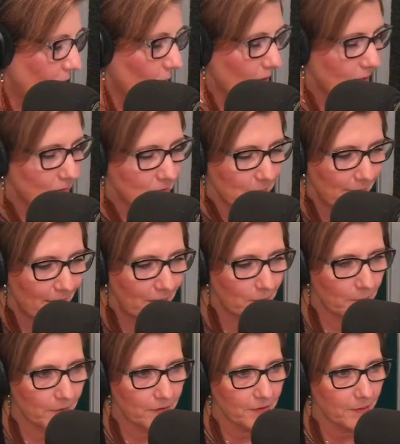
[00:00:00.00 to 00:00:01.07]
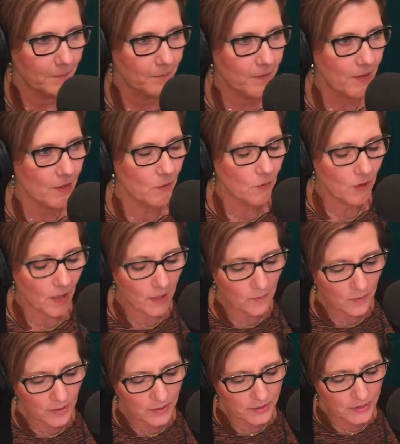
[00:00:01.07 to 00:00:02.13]
What is the matter with them? Well, I
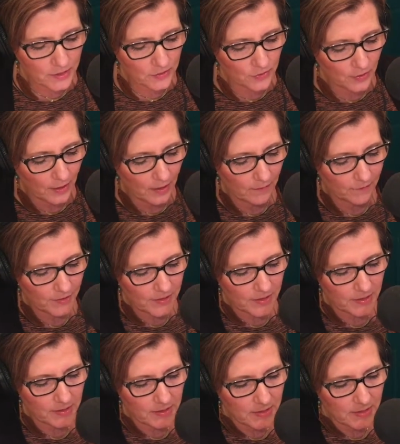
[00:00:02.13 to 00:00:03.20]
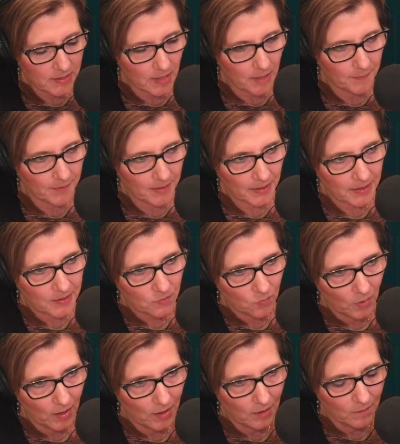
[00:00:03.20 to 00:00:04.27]
wanted to visit this topic as
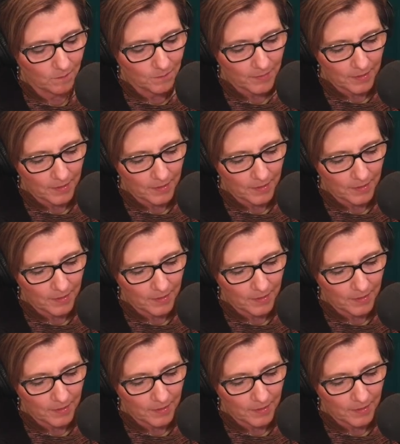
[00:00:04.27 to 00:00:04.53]
well